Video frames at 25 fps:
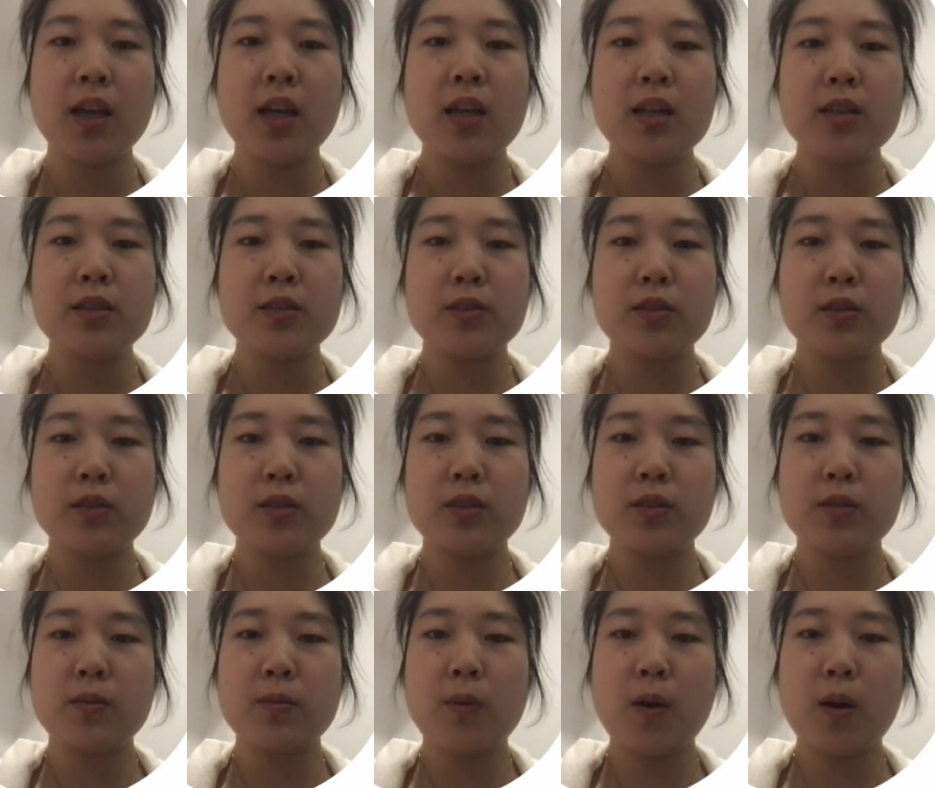
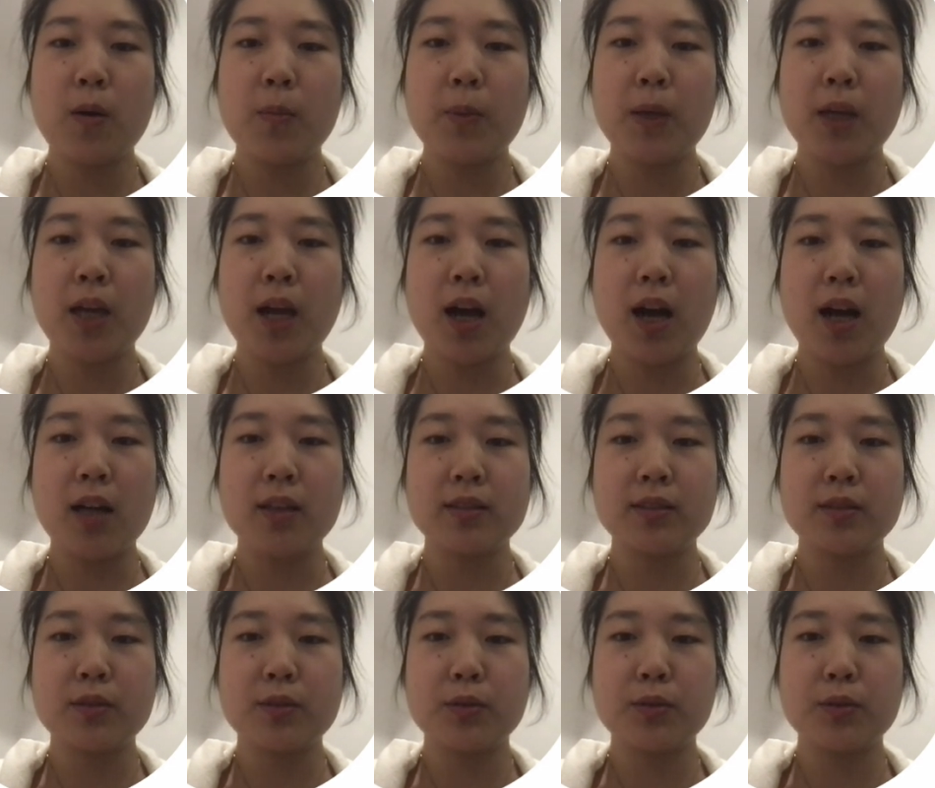Students will be
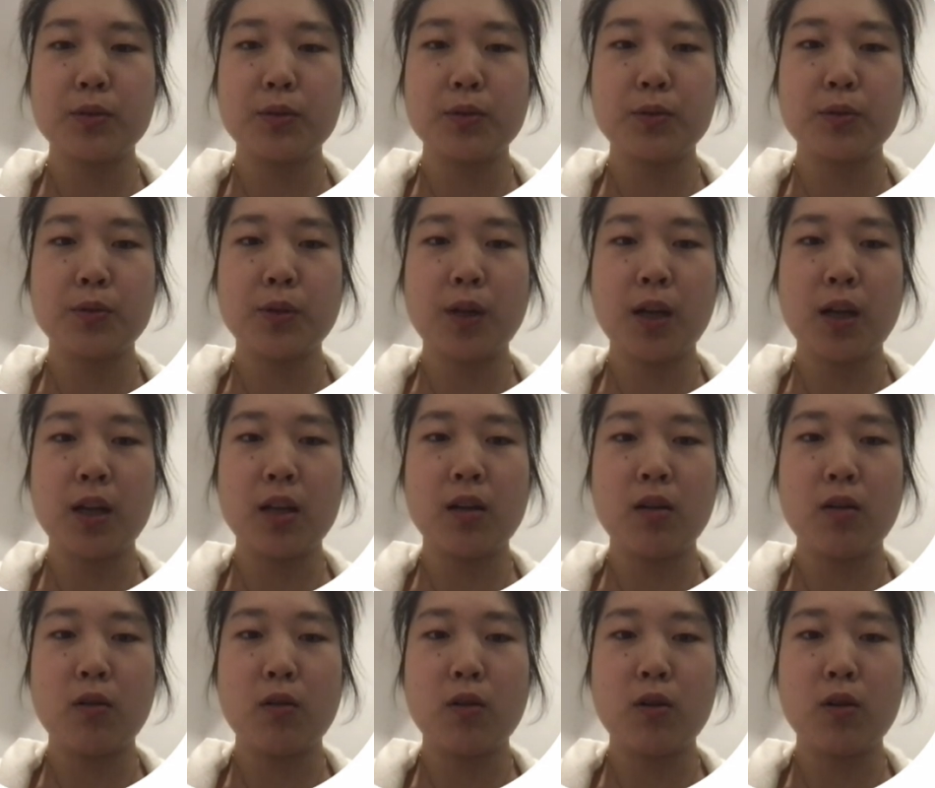asked to do an
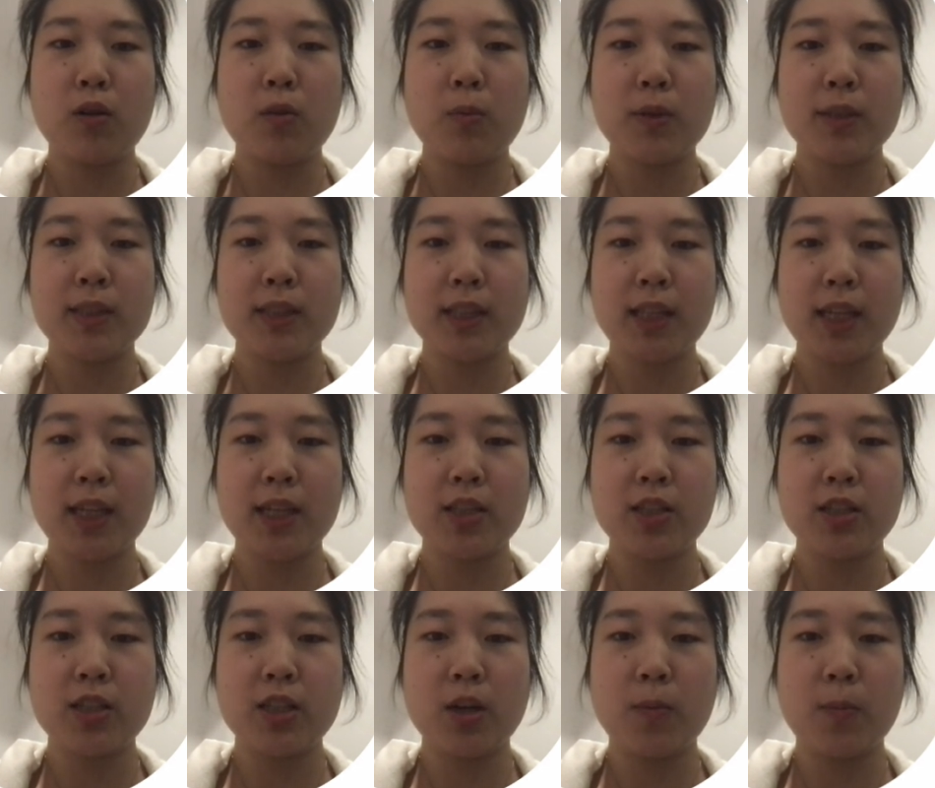oral
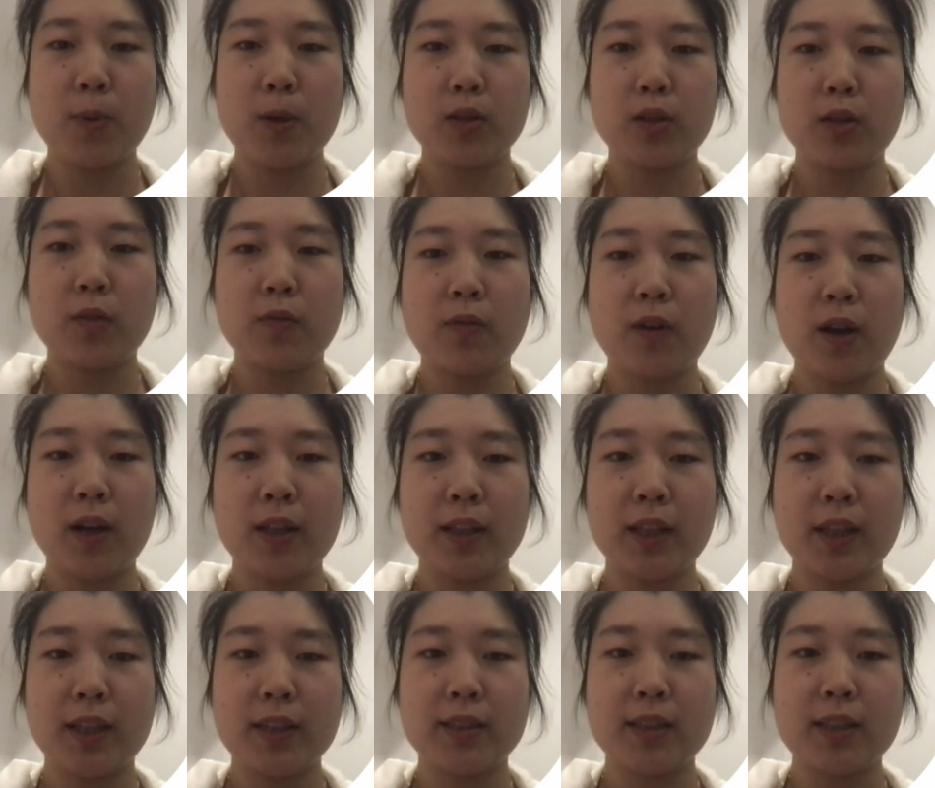presentation about their
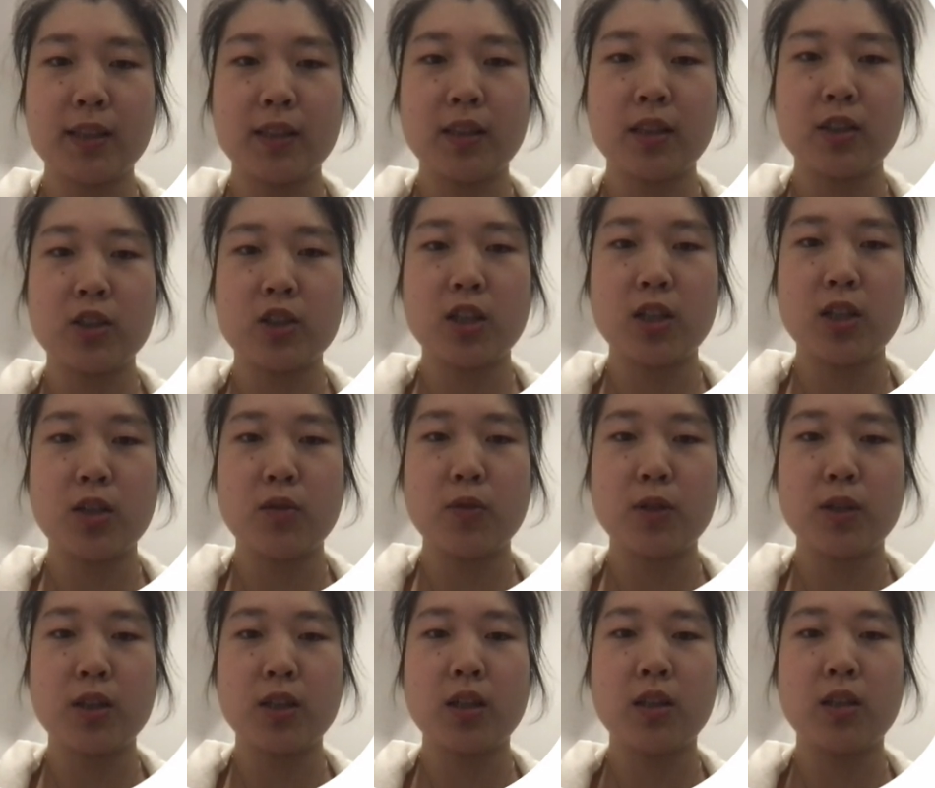findings and
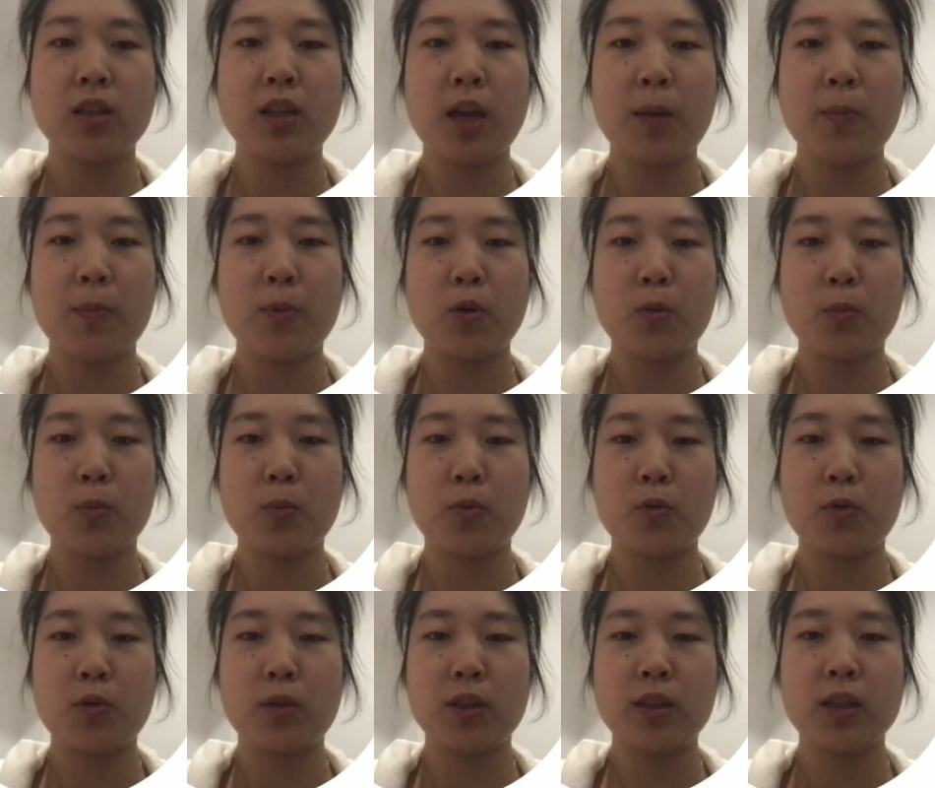generate a lab
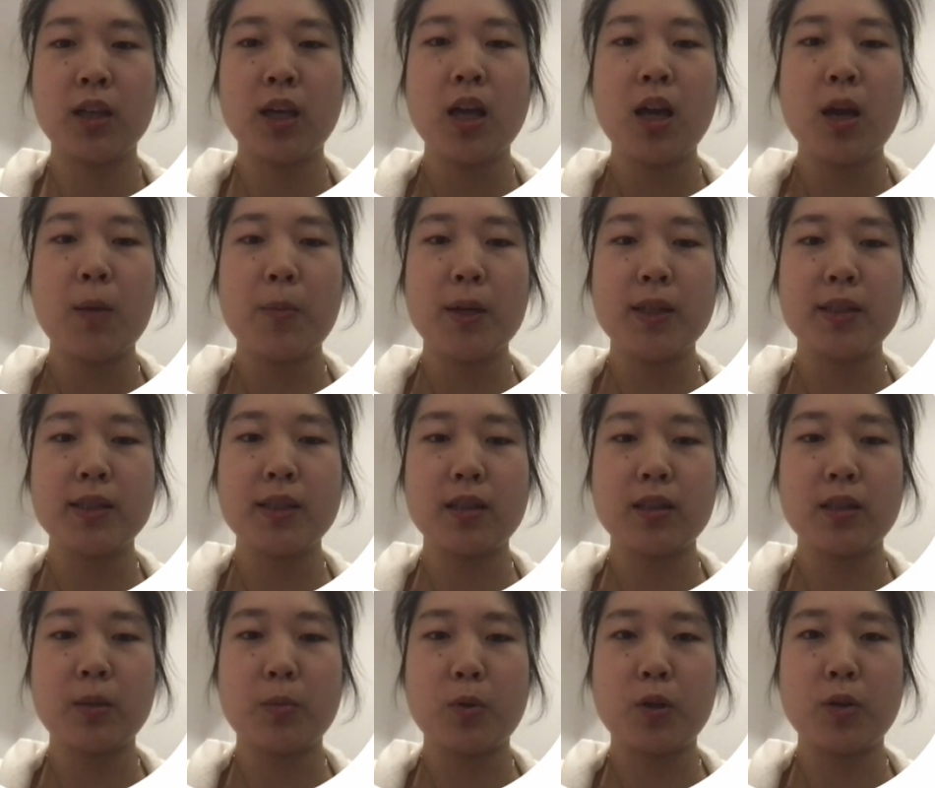report based
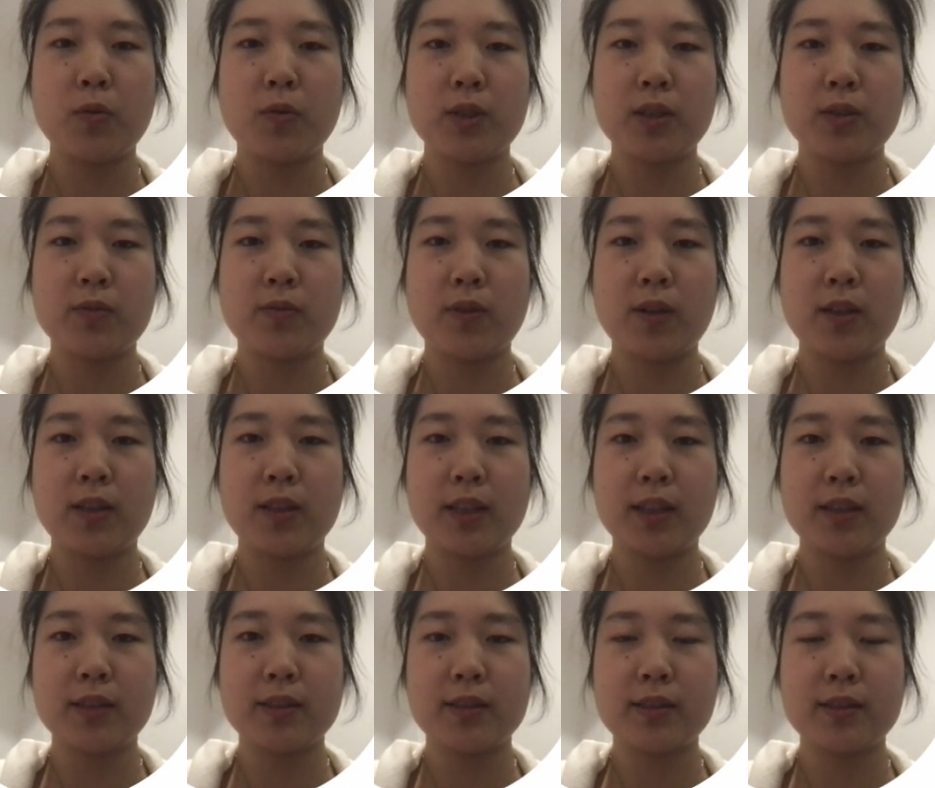on the previous
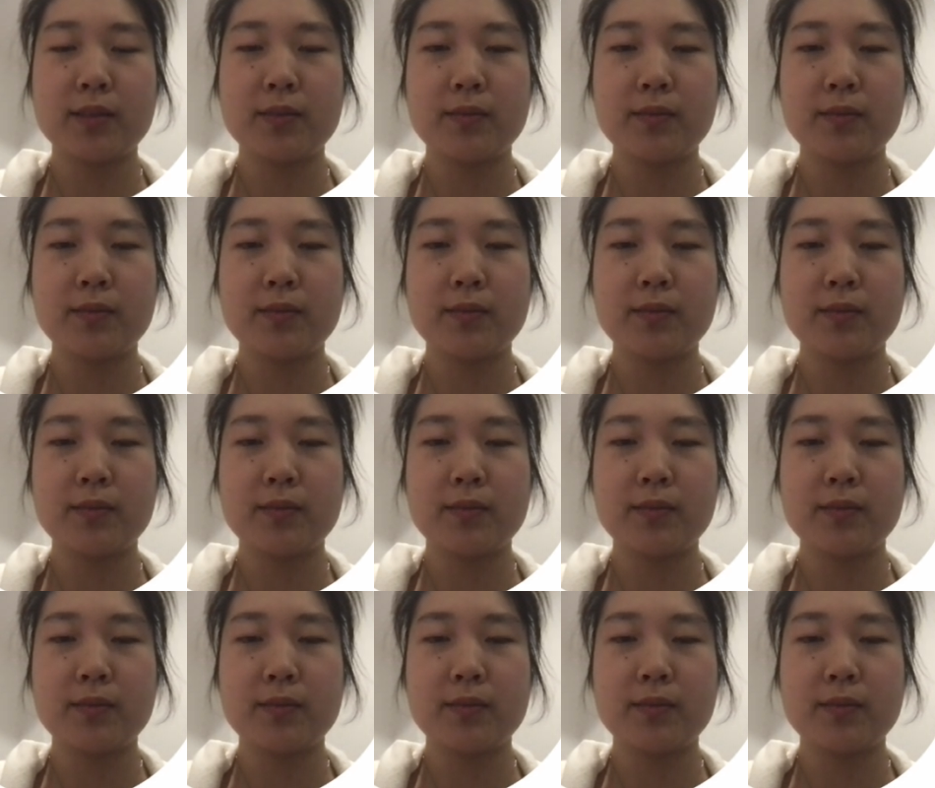findings.